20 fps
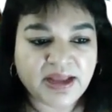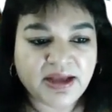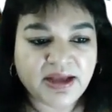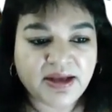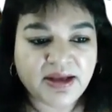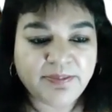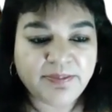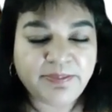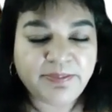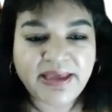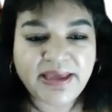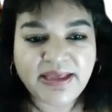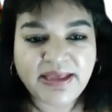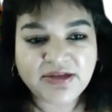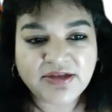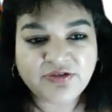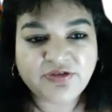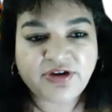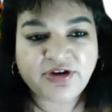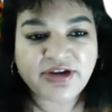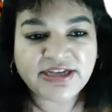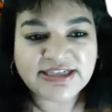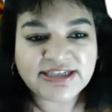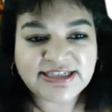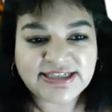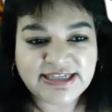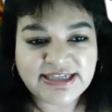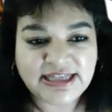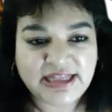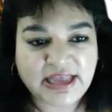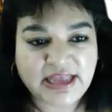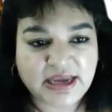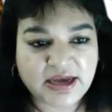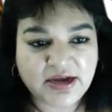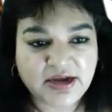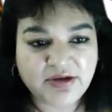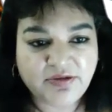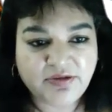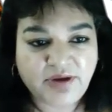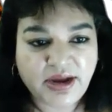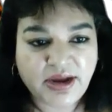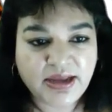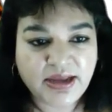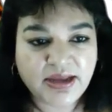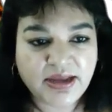meat is very acidic, right? And